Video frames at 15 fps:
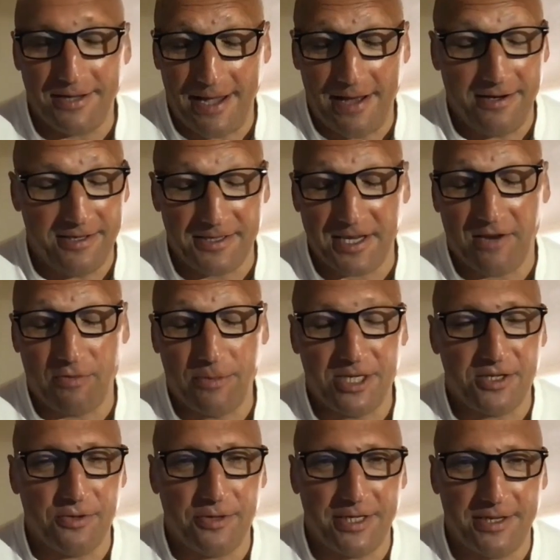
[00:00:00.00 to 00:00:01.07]
Canada's
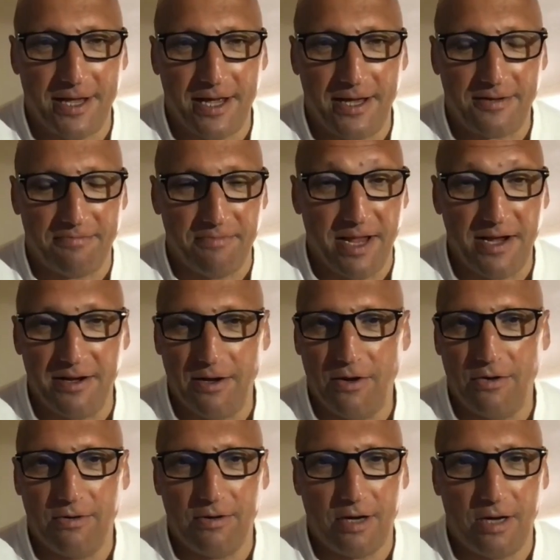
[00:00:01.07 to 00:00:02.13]
government doing that,
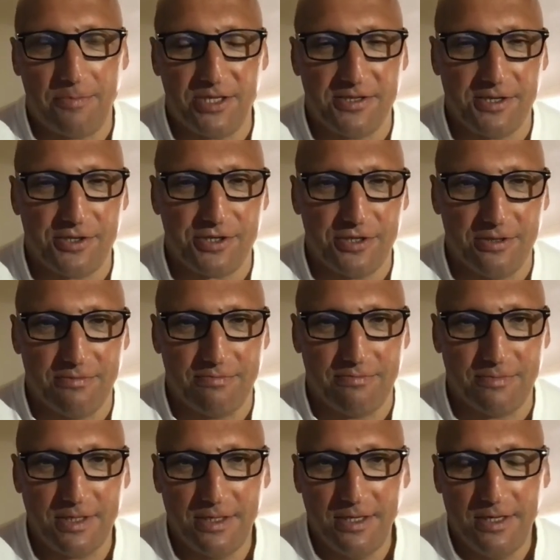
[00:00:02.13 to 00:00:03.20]
NATO opposition,